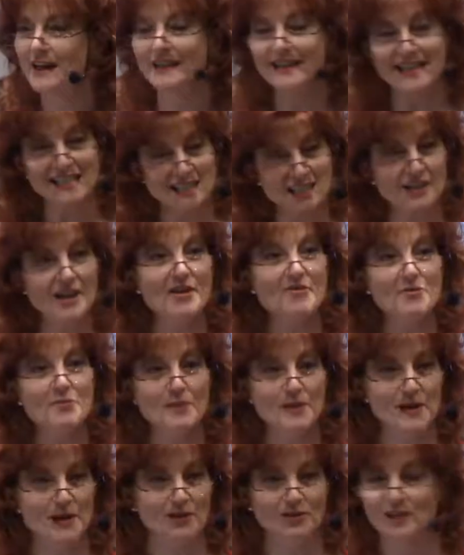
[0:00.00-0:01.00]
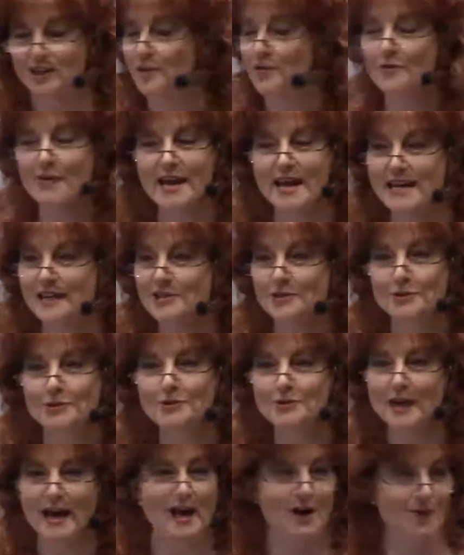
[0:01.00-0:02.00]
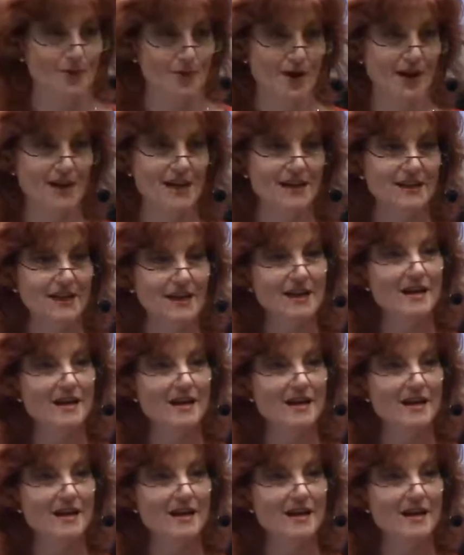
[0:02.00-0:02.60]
that's another penalty. You can't do that, right?